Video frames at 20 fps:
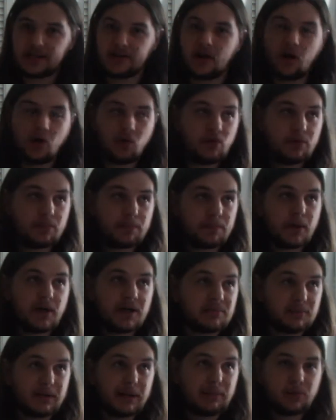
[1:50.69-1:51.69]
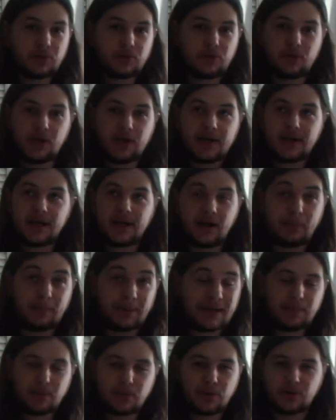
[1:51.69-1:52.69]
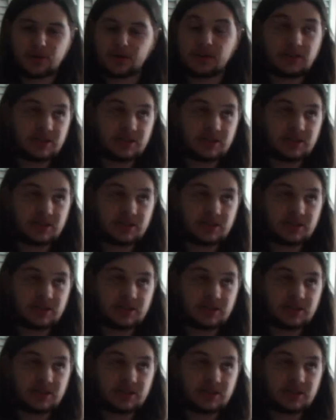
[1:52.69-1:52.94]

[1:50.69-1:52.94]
Only people who like it are people.